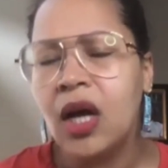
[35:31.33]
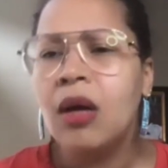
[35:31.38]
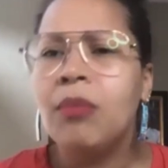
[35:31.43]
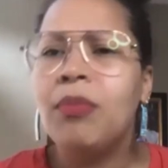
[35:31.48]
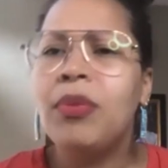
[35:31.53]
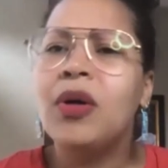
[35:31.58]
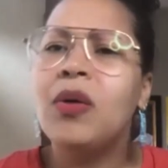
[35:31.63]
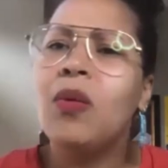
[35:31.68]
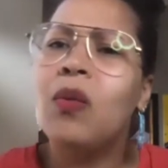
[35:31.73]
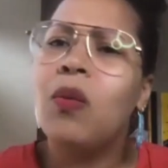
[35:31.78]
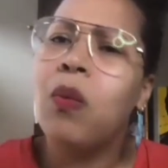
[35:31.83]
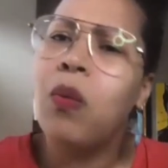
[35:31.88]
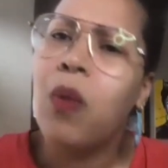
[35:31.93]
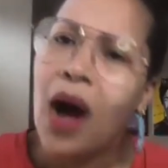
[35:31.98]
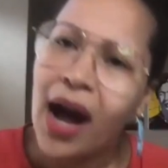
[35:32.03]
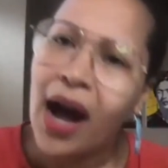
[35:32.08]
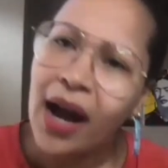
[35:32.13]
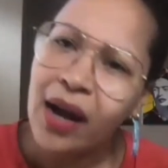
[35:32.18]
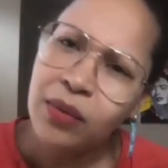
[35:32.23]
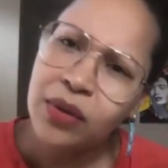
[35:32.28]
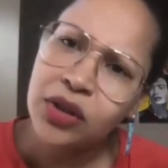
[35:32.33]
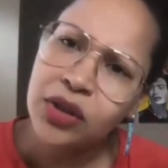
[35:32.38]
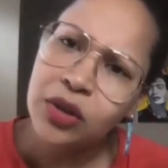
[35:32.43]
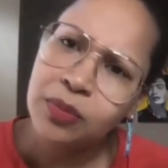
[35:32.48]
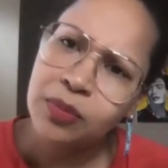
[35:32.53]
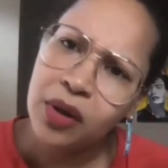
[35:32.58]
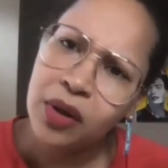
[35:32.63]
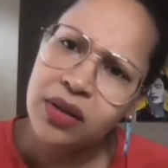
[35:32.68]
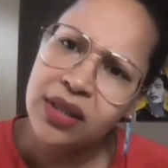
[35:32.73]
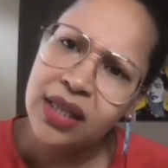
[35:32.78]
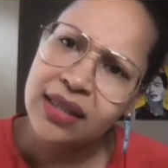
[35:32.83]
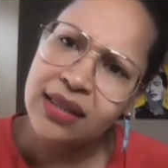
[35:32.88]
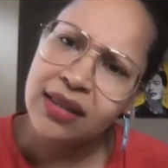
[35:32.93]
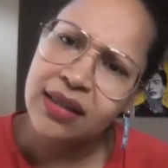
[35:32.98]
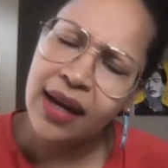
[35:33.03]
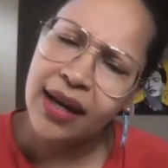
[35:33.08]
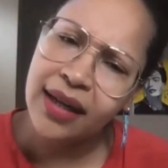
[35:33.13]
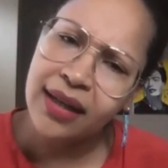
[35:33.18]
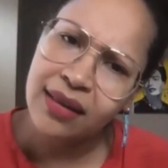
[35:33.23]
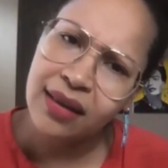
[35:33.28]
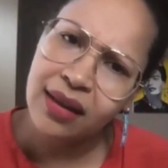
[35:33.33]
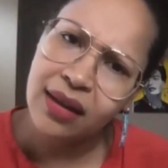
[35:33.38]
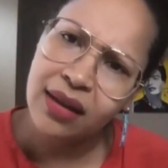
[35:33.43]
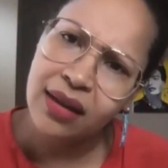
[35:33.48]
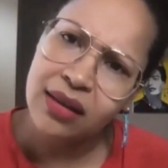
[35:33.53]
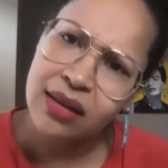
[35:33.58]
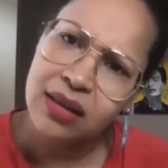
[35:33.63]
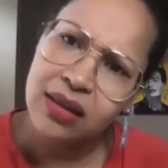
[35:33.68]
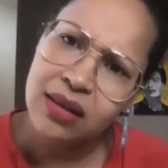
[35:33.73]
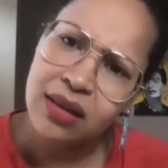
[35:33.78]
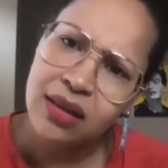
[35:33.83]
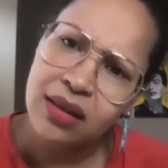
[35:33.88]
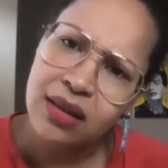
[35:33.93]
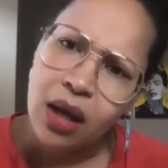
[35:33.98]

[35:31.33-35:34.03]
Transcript: But why would you protest like this?